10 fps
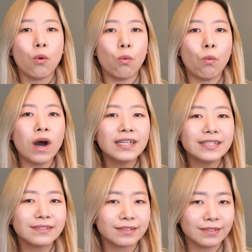What
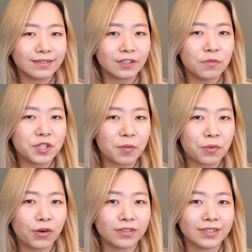is the subject
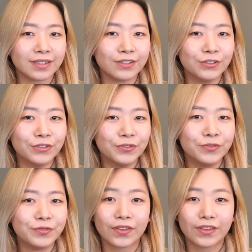particle?
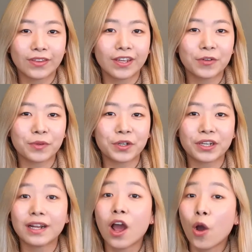Think about
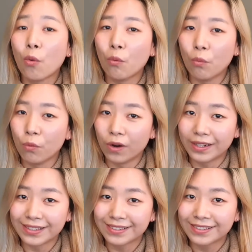it. What
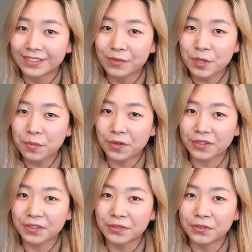is the subject
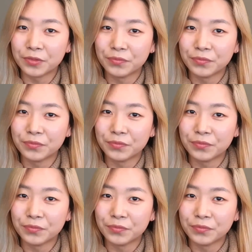particle?